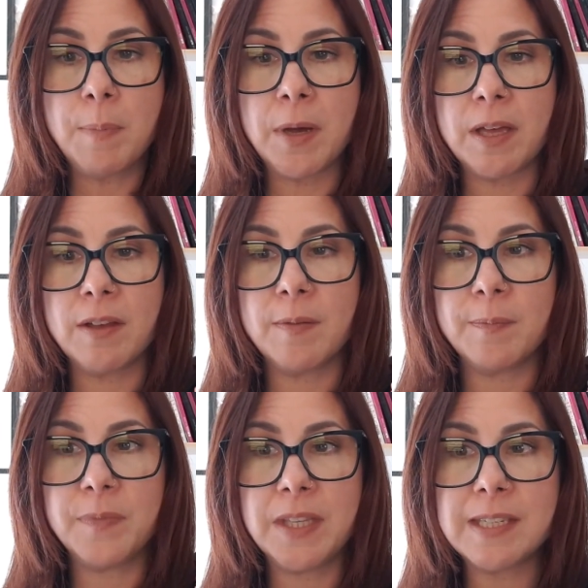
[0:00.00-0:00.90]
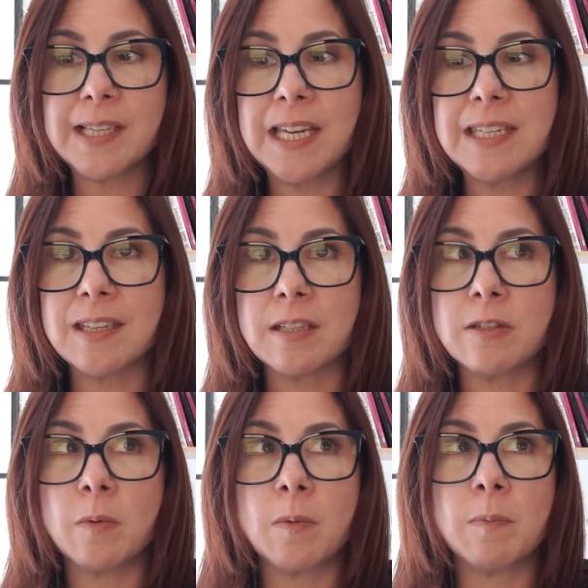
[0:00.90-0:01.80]
But this leads us
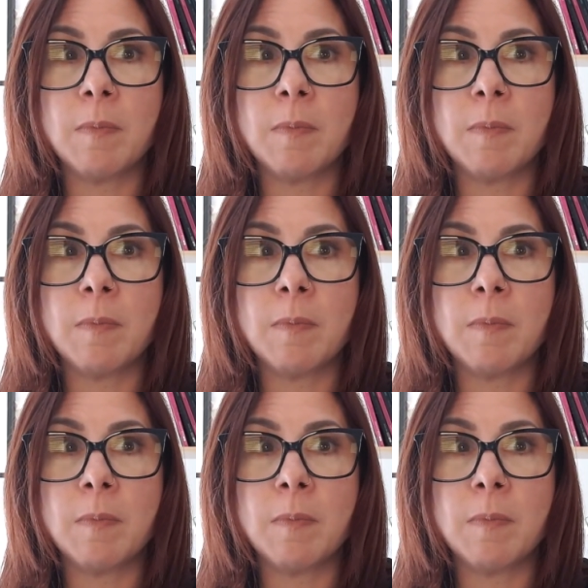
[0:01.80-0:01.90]
to